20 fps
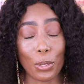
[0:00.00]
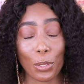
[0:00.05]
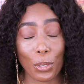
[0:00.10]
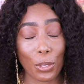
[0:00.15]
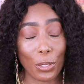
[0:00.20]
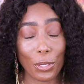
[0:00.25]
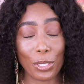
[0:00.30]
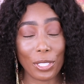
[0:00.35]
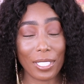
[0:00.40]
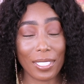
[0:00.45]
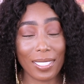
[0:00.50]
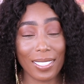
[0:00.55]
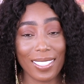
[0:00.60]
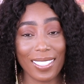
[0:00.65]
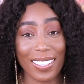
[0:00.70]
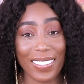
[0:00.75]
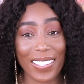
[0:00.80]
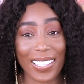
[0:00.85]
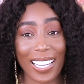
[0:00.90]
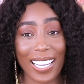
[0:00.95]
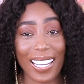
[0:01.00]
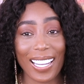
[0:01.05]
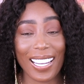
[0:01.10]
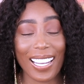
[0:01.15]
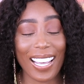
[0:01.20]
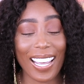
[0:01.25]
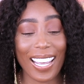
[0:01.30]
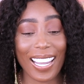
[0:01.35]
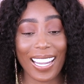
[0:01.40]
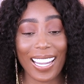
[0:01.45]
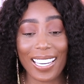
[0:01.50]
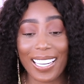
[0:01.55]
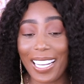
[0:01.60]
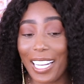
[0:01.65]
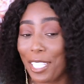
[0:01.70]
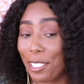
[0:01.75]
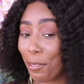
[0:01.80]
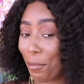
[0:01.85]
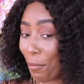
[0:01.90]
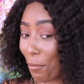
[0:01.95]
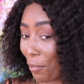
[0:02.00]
good okay and it's